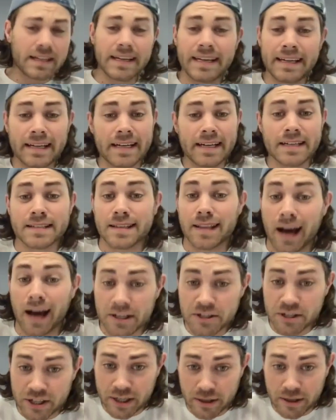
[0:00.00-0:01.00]
It is
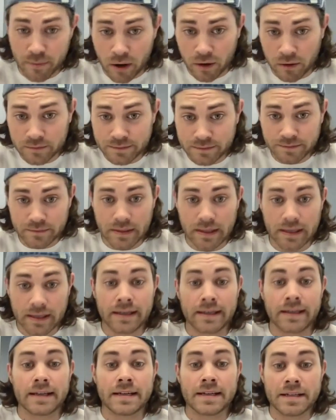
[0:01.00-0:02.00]
non-GMO.
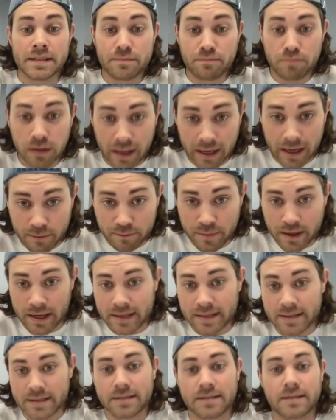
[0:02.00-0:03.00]
It is
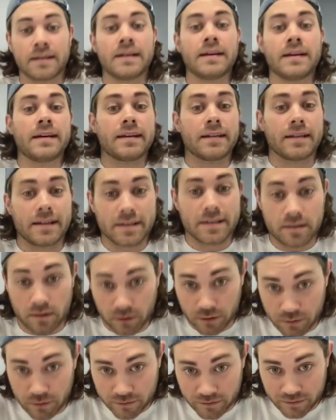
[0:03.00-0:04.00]
plant-based. It is
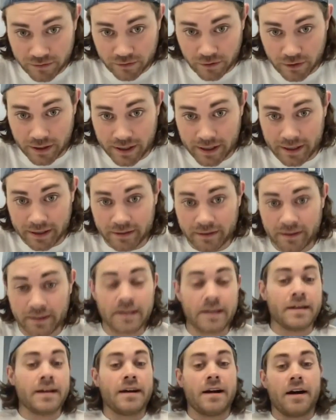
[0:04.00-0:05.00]
gluten-free.
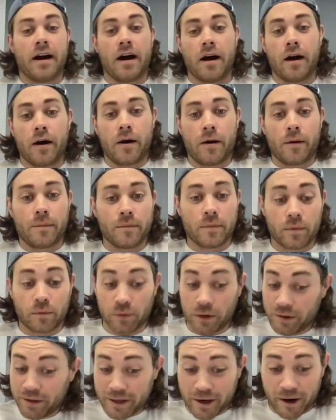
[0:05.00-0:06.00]

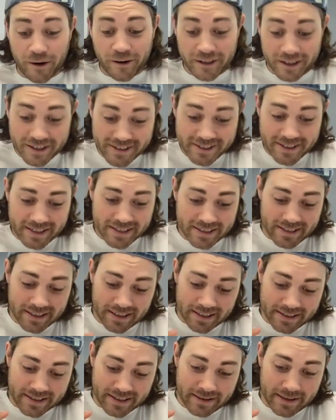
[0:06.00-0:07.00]
Really all it is
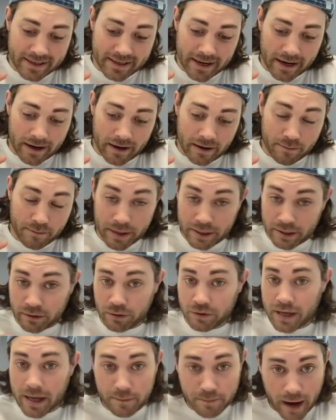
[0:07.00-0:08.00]
it's the beta
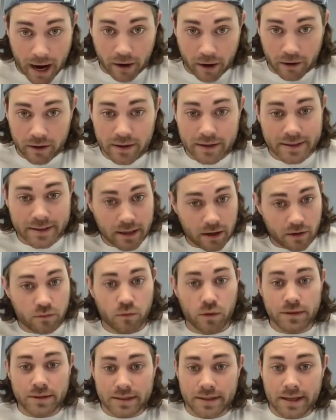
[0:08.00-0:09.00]
glucan powder itself.
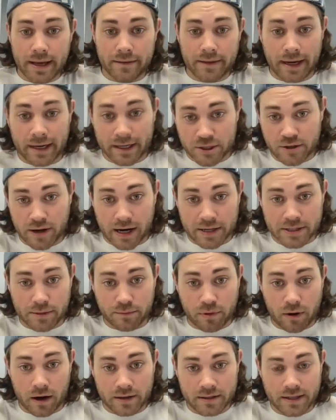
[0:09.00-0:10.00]
Once that extraction
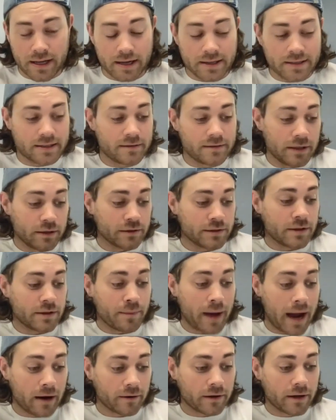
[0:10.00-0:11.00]
process yields a
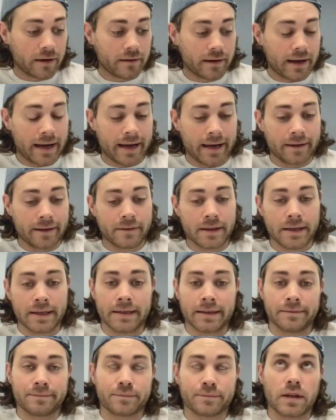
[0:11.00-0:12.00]
powder, and
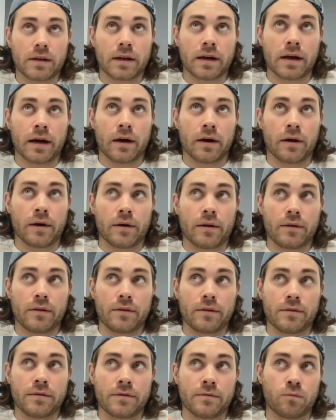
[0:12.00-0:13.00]
then
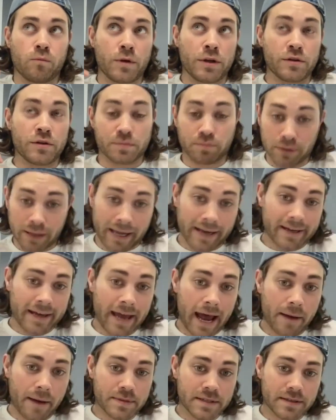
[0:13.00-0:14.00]
we use plant
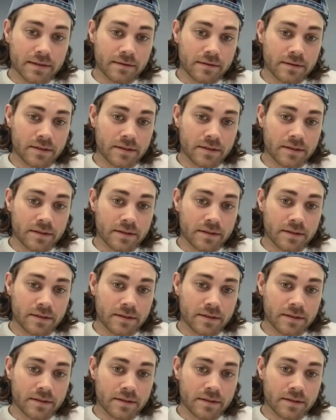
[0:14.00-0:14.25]
caps.